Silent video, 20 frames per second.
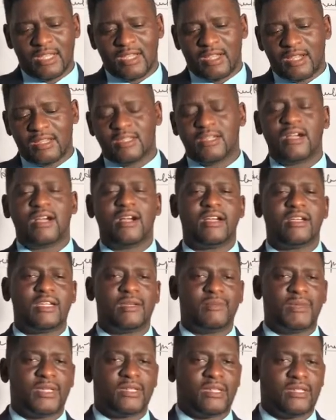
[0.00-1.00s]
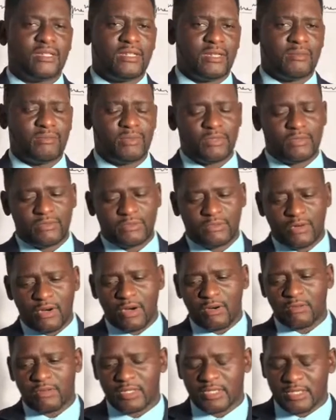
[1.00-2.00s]
And the argument that they put
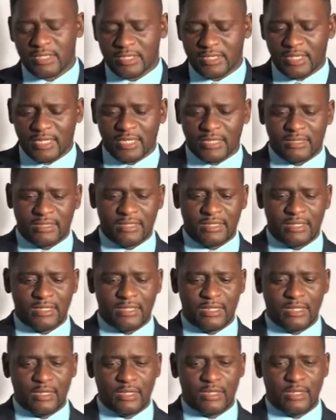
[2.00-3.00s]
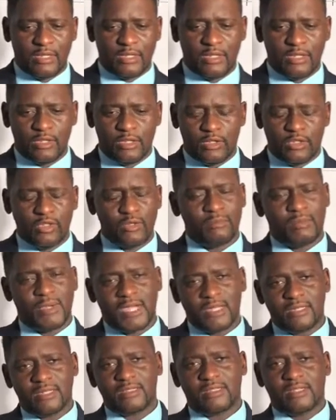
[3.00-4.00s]
forward is that
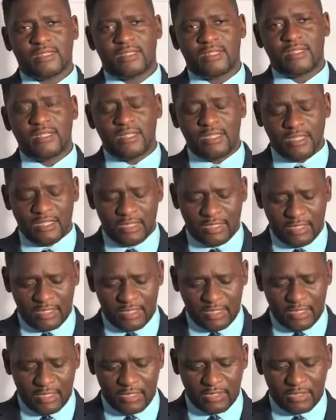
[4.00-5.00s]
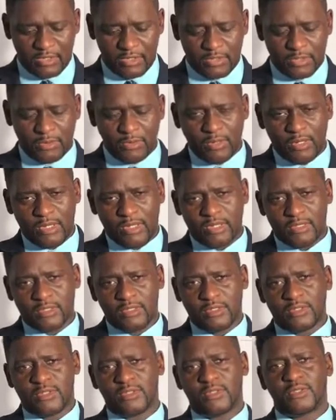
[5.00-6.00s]
humanity is so
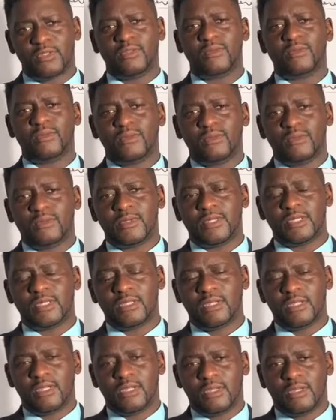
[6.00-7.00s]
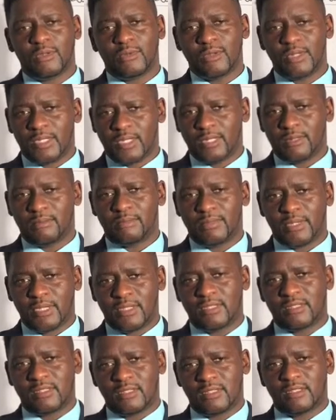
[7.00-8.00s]
consumed with their
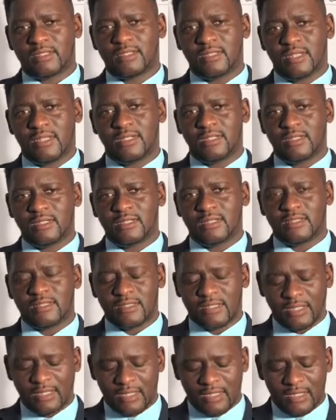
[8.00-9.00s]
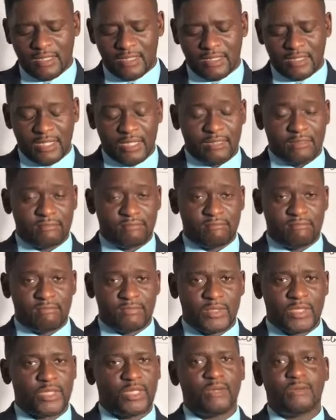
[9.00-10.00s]
basic needs that
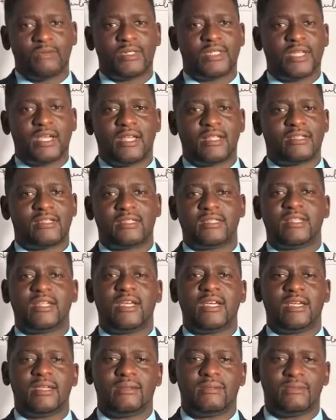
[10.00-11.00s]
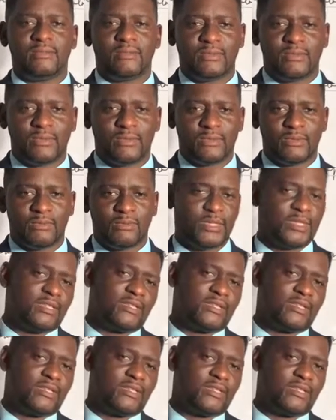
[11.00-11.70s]
no one has time with